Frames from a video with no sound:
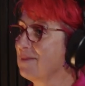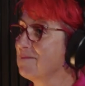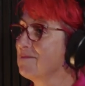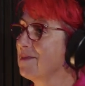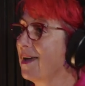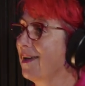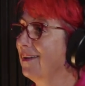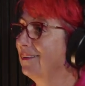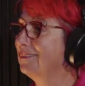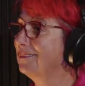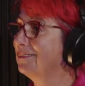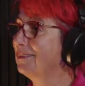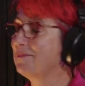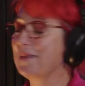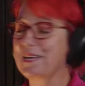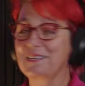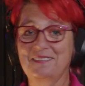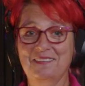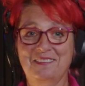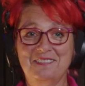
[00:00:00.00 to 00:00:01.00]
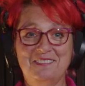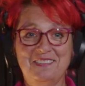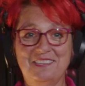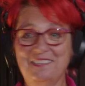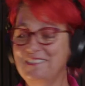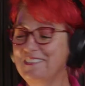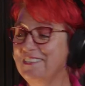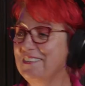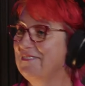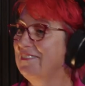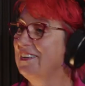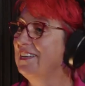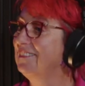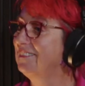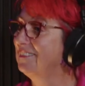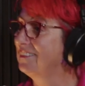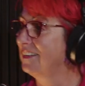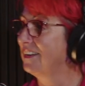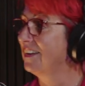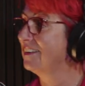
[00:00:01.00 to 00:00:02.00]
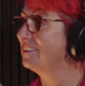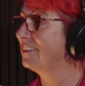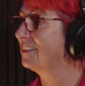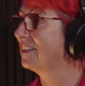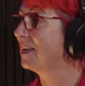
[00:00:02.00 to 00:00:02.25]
impacts and mass extinction events to get to